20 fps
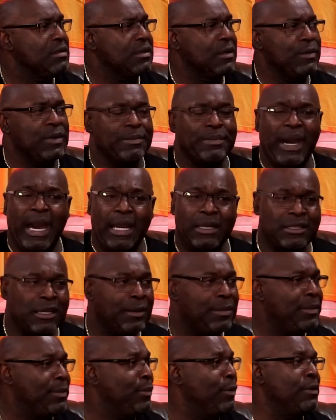So we packed up
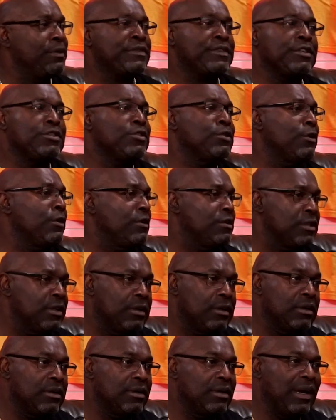and moved to
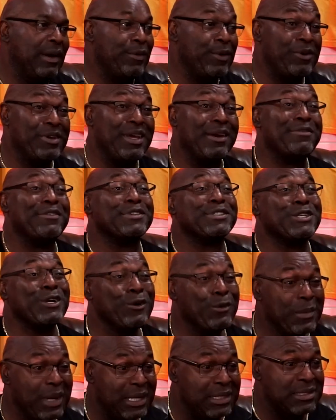Georgia. We were there for
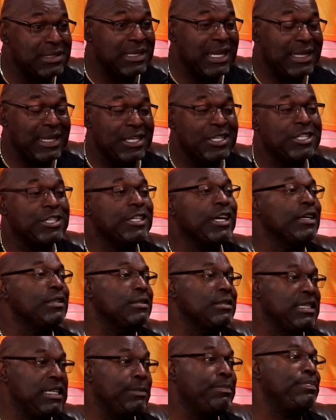2 months. Then they
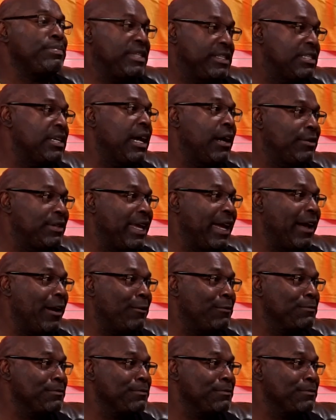shut Deep South down.